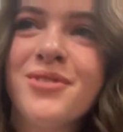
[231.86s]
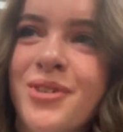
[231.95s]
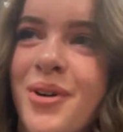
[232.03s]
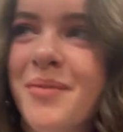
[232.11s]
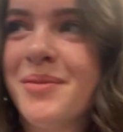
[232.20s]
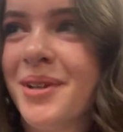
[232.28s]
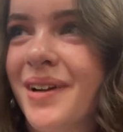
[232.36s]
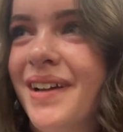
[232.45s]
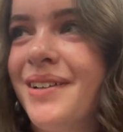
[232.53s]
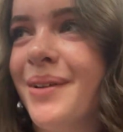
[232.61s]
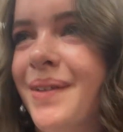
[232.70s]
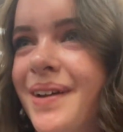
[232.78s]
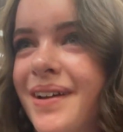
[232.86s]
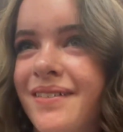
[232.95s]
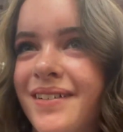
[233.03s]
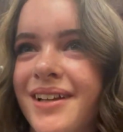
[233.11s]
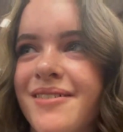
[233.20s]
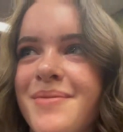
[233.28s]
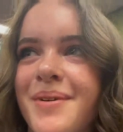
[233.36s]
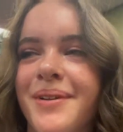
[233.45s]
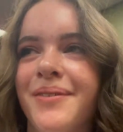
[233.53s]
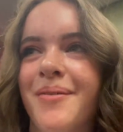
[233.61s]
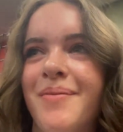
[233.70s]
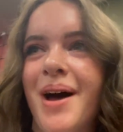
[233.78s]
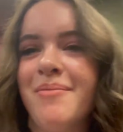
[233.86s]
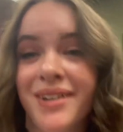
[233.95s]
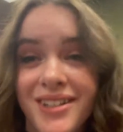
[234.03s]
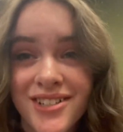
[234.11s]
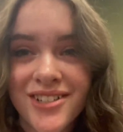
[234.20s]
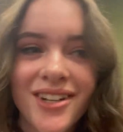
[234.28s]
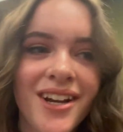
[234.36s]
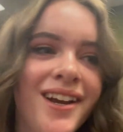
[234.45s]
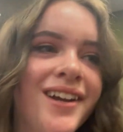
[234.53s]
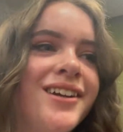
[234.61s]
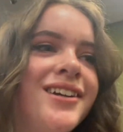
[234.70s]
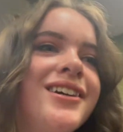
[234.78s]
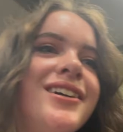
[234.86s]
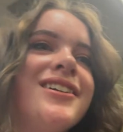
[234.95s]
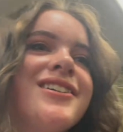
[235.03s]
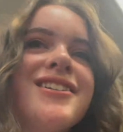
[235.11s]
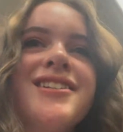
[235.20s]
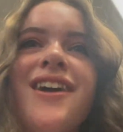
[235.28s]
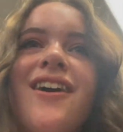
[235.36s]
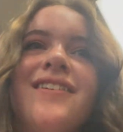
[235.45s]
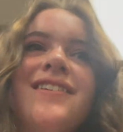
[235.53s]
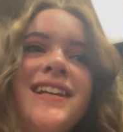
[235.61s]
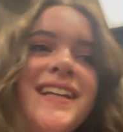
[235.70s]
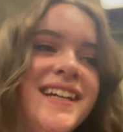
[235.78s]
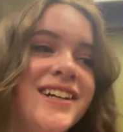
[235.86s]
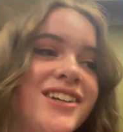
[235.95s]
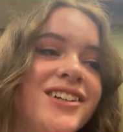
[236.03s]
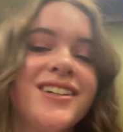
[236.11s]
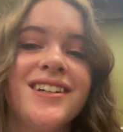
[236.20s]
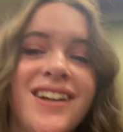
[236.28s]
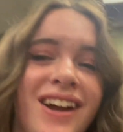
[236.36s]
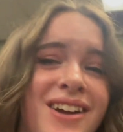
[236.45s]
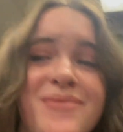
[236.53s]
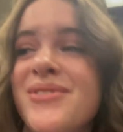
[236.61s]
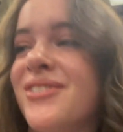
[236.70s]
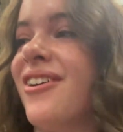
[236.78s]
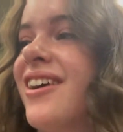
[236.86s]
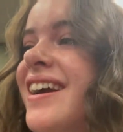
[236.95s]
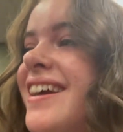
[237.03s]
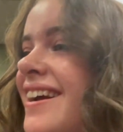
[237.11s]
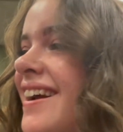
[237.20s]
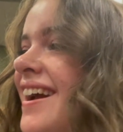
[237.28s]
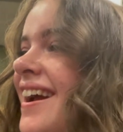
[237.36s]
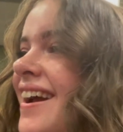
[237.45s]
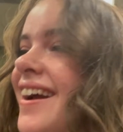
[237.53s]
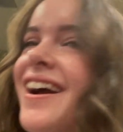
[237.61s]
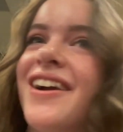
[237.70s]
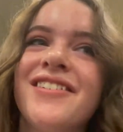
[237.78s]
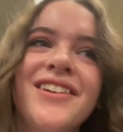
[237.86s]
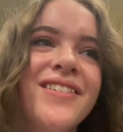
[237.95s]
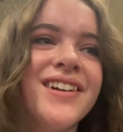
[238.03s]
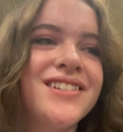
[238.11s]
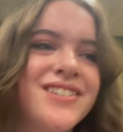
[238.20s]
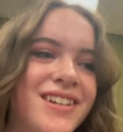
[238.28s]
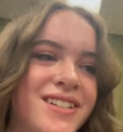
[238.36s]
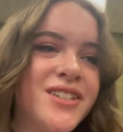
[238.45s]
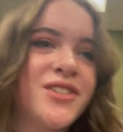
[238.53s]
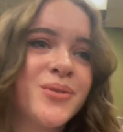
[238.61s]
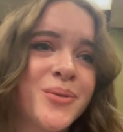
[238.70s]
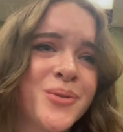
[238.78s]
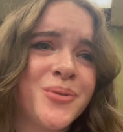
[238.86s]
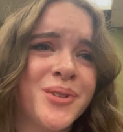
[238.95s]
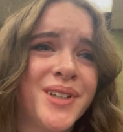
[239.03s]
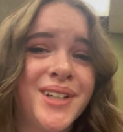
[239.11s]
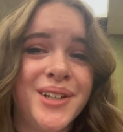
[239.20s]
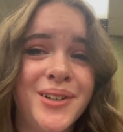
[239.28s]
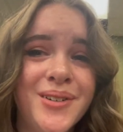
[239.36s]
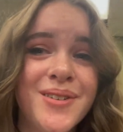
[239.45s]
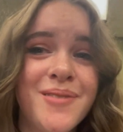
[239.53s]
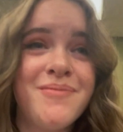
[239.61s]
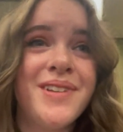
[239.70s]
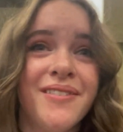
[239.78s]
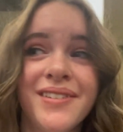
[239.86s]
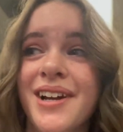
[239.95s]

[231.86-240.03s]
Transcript: so I'm sorry, I don't think I'm really gonna be able to come that much stuff in here. I'm sorry. I really want to because this store is really cute. I'm definitely